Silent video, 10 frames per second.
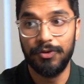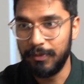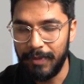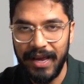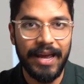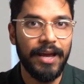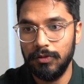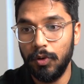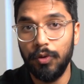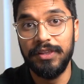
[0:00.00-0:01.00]
the repair
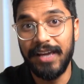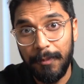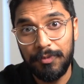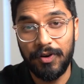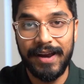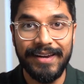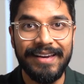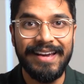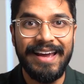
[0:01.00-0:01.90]
or the upgrade.